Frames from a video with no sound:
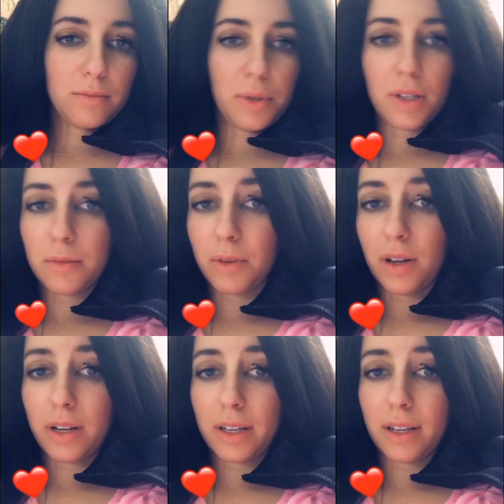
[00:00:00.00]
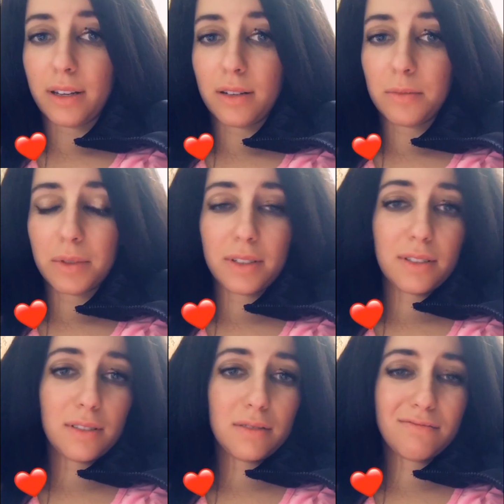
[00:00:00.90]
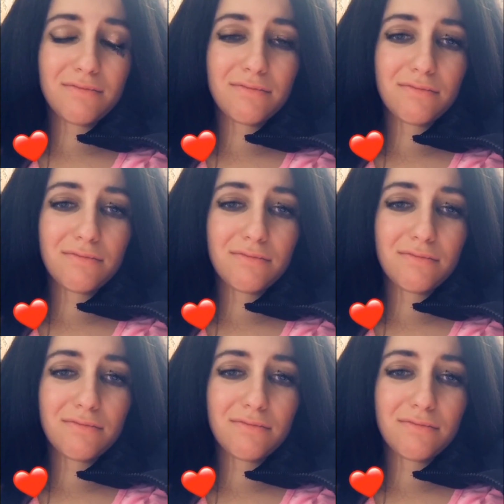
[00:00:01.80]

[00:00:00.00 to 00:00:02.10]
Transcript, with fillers: put them on again, but I'm